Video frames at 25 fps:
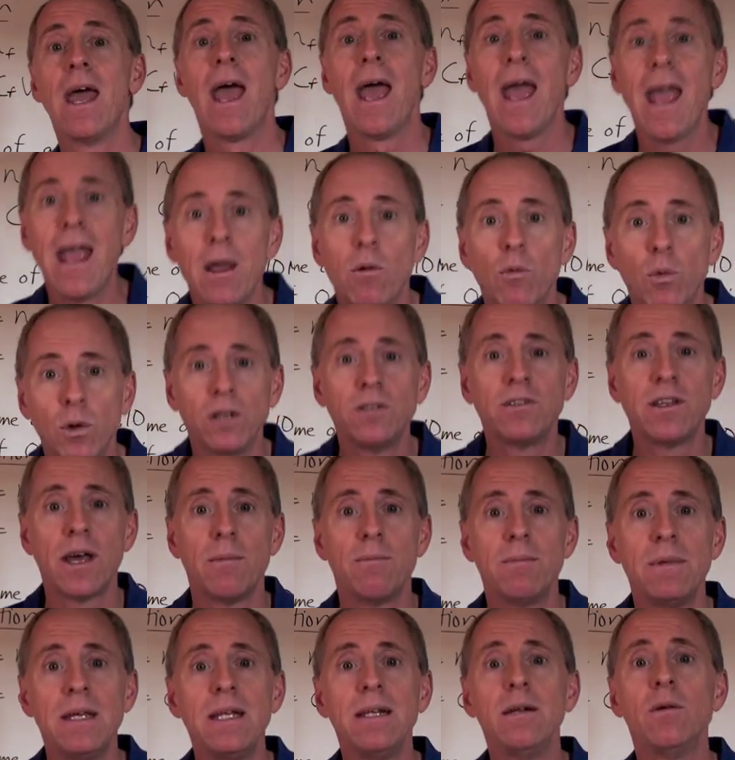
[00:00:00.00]
Hey, what does
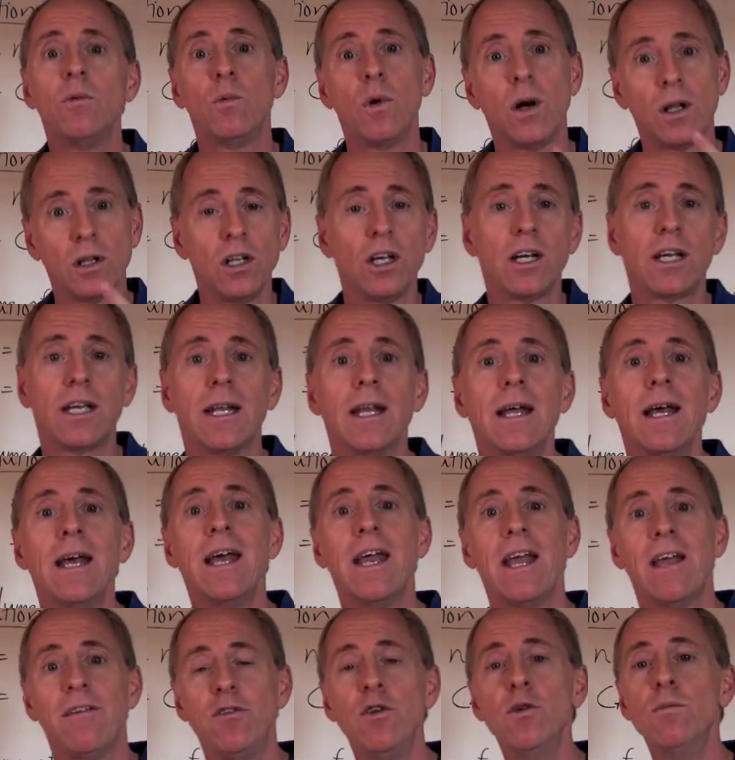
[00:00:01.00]
that mean? Well, look,
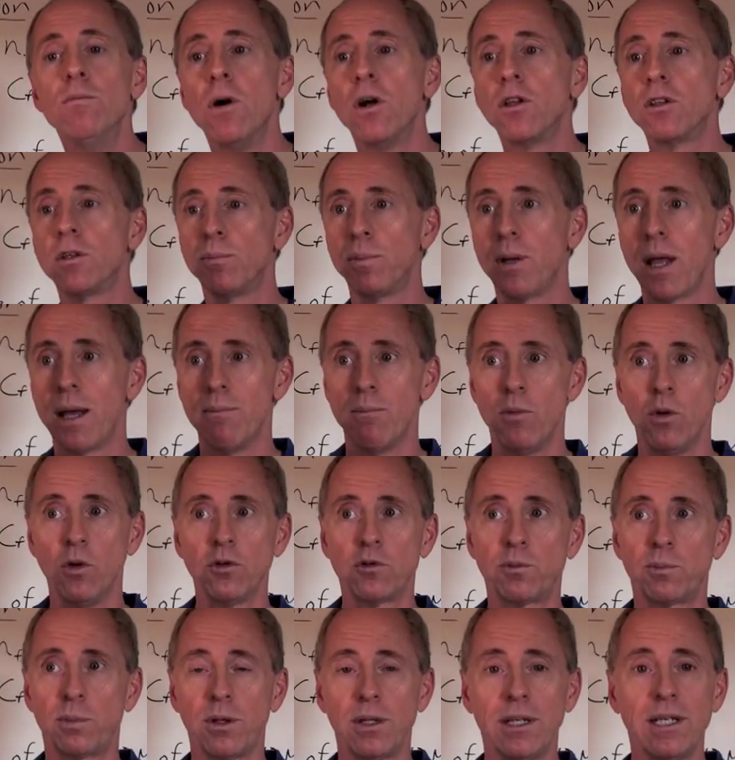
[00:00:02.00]
if you multiply
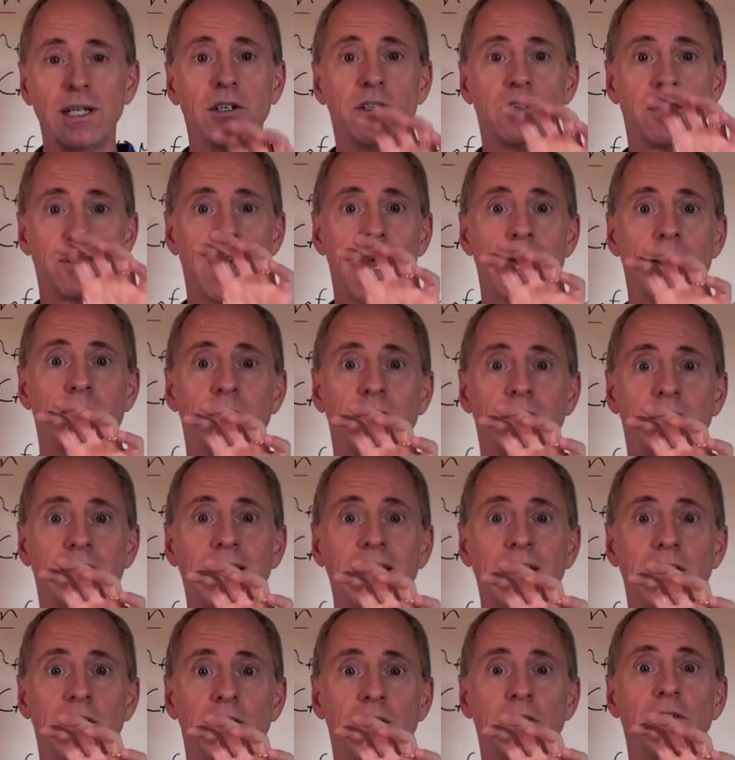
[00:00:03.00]
moles per liter times
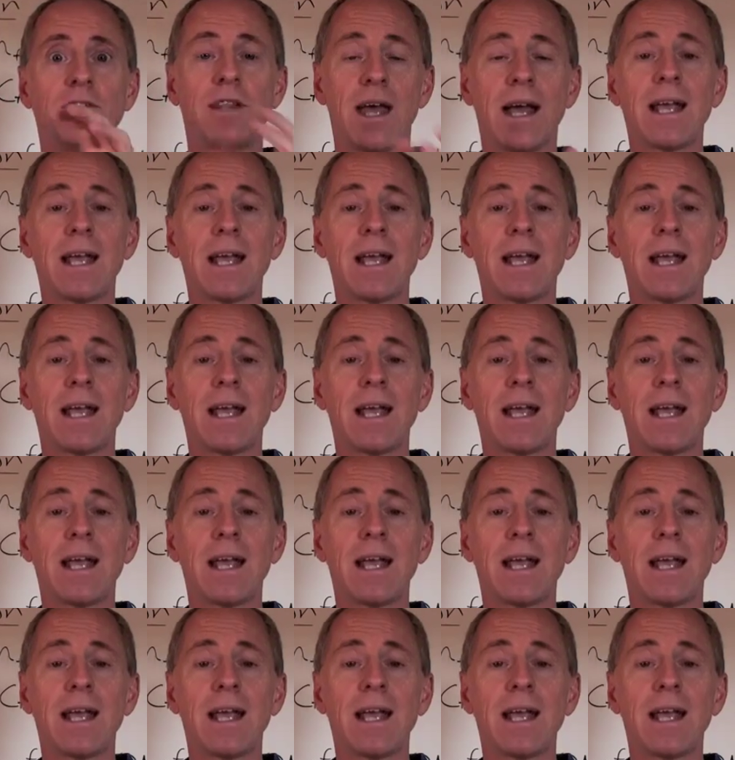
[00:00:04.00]
liters,